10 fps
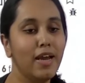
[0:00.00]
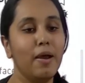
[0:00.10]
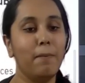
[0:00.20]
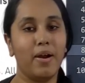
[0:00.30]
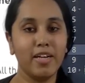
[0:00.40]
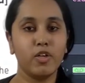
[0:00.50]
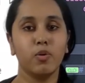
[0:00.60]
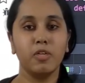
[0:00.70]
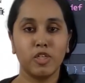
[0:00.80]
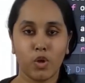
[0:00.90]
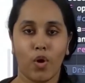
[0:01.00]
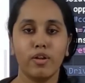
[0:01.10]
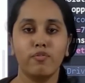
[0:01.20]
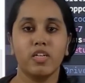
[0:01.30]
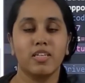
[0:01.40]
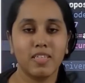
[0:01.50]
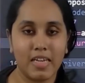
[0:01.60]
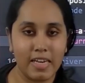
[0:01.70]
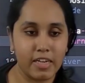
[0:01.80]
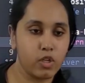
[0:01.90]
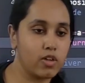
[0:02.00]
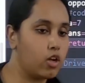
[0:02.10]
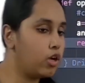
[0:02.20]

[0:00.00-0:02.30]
but to be sure if it is correct or not,